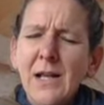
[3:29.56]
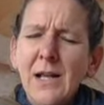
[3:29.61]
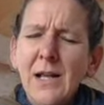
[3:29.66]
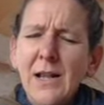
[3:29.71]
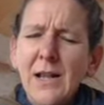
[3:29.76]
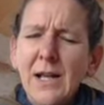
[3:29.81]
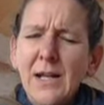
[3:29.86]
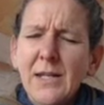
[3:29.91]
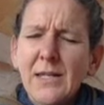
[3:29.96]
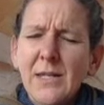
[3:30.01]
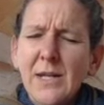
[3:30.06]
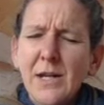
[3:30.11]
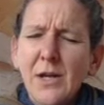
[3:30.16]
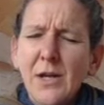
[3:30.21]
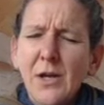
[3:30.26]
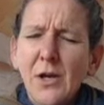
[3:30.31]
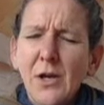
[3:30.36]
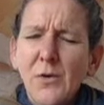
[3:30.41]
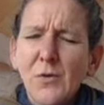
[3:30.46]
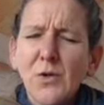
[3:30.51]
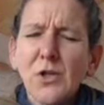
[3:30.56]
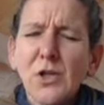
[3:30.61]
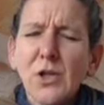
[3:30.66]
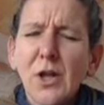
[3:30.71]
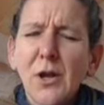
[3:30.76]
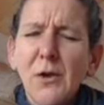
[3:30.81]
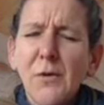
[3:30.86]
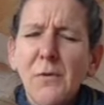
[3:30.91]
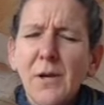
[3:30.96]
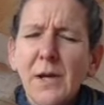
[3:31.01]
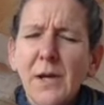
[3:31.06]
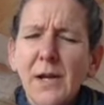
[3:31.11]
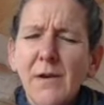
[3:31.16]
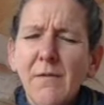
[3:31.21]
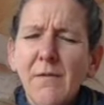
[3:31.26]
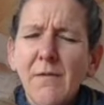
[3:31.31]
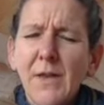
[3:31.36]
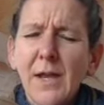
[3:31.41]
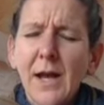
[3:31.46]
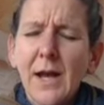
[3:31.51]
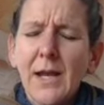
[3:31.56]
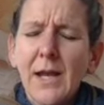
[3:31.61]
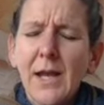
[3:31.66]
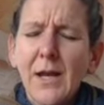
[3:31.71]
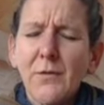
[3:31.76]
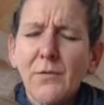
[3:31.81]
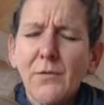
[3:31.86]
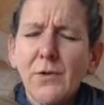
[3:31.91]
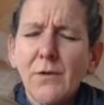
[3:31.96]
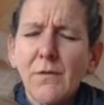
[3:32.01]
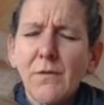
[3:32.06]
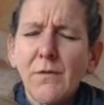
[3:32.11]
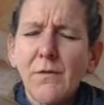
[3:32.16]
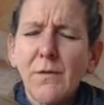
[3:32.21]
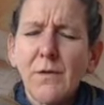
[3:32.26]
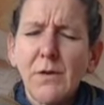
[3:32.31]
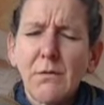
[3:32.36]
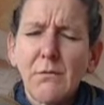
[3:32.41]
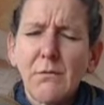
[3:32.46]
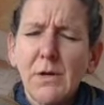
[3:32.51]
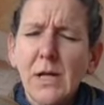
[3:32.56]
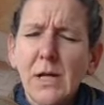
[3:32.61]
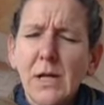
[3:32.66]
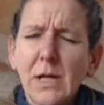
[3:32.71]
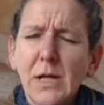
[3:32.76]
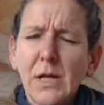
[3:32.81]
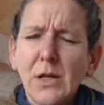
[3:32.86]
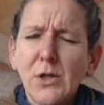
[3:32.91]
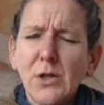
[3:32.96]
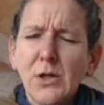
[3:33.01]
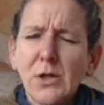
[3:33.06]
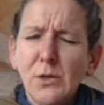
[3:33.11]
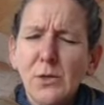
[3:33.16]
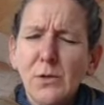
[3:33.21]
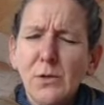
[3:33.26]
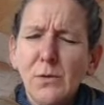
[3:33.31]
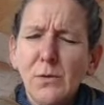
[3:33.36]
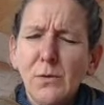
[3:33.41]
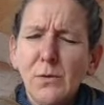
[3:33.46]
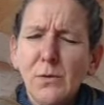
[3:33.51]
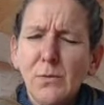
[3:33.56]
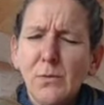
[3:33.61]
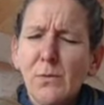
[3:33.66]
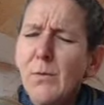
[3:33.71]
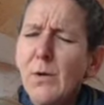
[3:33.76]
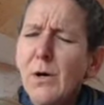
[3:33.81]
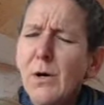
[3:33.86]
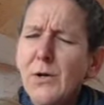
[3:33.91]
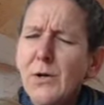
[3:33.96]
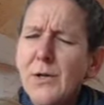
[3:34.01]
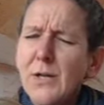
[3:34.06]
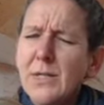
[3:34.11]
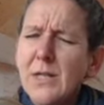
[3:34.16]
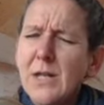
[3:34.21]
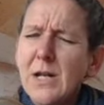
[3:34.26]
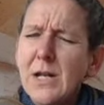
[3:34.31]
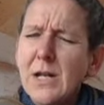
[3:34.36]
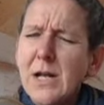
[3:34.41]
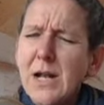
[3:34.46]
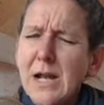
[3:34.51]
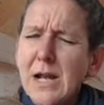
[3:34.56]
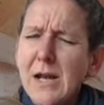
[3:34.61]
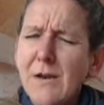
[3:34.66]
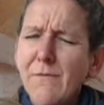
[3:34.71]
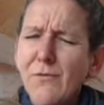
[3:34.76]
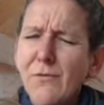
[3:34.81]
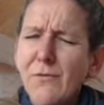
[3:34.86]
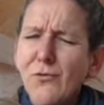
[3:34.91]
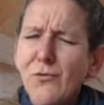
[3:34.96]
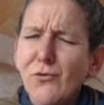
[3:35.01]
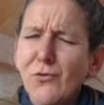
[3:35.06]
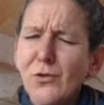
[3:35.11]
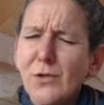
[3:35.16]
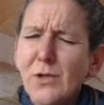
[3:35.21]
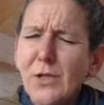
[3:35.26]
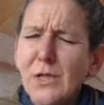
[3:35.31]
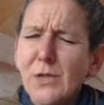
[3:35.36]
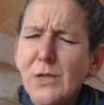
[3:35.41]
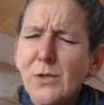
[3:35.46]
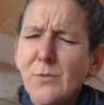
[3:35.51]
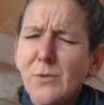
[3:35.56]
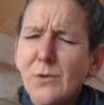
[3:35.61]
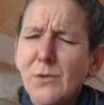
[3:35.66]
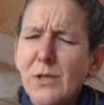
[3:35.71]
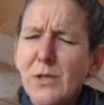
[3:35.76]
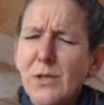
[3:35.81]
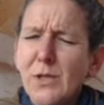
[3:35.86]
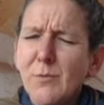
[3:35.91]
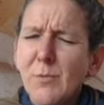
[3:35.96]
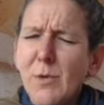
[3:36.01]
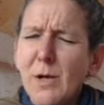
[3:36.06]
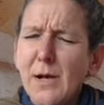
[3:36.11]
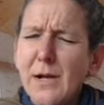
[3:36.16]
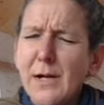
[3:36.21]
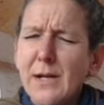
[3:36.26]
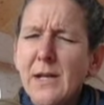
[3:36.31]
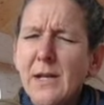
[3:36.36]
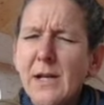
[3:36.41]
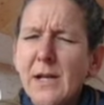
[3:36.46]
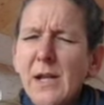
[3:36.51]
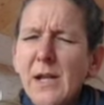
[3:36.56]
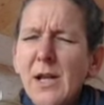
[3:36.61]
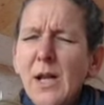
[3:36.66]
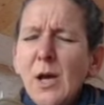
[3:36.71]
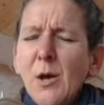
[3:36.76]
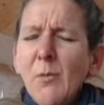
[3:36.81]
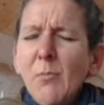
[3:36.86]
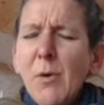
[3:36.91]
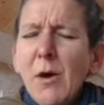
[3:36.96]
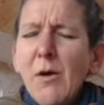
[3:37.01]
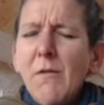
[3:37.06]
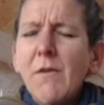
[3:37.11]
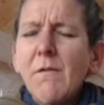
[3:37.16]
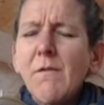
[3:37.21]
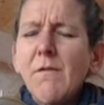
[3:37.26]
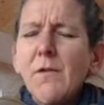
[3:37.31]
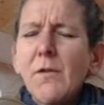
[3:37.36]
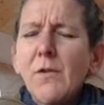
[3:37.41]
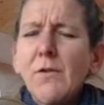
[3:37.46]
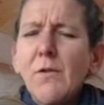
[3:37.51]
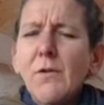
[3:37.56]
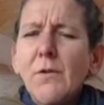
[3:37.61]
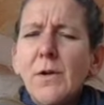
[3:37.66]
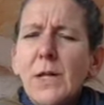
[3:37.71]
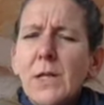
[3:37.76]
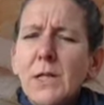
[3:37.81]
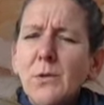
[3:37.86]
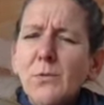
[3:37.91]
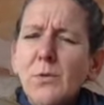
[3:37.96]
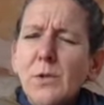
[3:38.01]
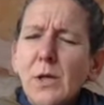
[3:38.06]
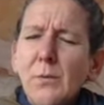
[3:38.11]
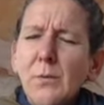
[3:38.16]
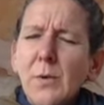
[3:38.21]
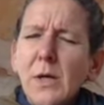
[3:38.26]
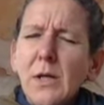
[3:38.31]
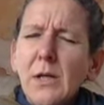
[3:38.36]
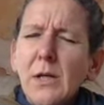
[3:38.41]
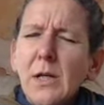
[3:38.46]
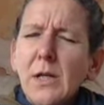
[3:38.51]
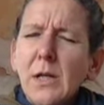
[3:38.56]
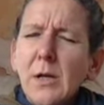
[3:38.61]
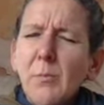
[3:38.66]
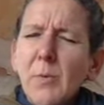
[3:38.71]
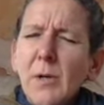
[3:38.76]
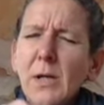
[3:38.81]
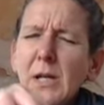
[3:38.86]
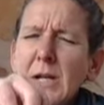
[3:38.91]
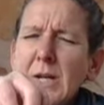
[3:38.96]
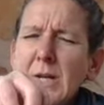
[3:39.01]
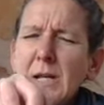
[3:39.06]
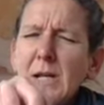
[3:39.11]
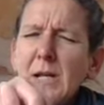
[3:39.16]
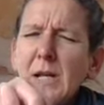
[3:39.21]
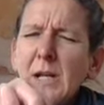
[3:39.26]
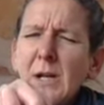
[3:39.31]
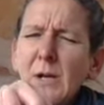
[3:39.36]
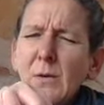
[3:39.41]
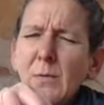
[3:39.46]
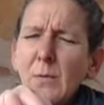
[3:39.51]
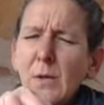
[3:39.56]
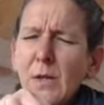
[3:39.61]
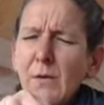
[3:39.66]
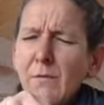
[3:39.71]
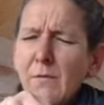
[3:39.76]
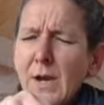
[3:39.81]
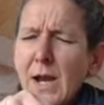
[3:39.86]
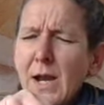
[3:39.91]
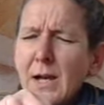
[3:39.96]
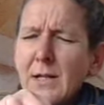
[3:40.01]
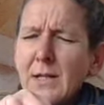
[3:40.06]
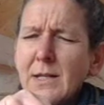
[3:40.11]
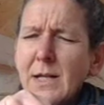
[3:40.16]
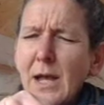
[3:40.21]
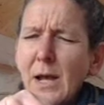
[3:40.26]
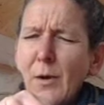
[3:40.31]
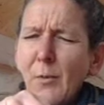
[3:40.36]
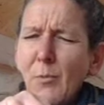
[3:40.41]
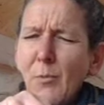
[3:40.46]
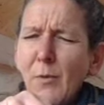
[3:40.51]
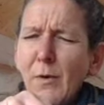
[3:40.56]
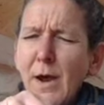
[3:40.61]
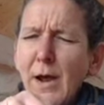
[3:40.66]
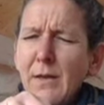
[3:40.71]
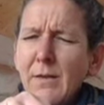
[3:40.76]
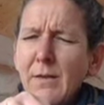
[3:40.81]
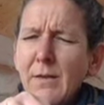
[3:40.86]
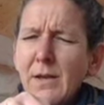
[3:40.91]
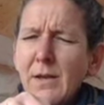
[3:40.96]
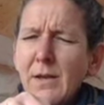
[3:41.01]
letting go slowly for that count of 3, 2, 1, as the navel draws in towards the spine. Pelvic floor is also hugging up and in with every exhale breath.